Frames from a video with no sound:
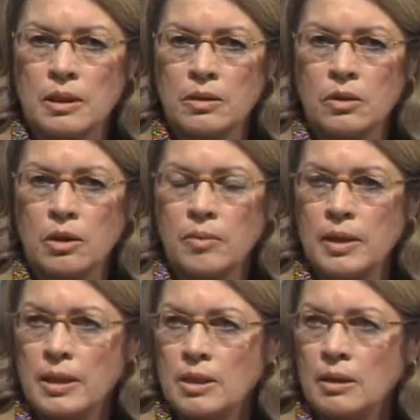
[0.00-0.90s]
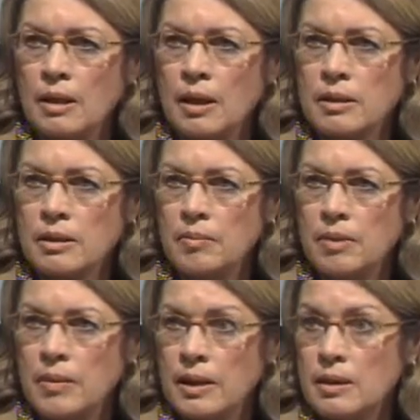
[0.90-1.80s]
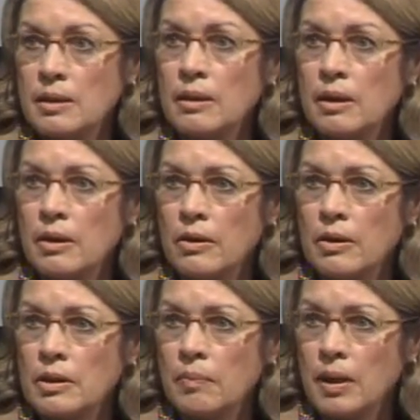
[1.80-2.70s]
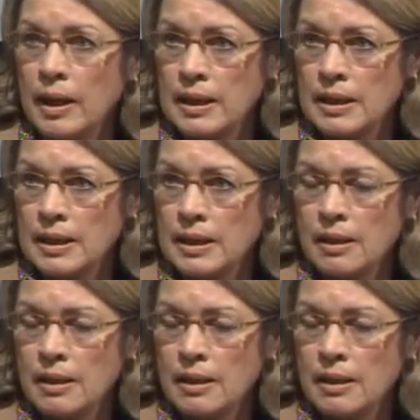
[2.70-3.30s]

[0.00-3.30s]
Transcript: determination has to be made is that the area is blighted,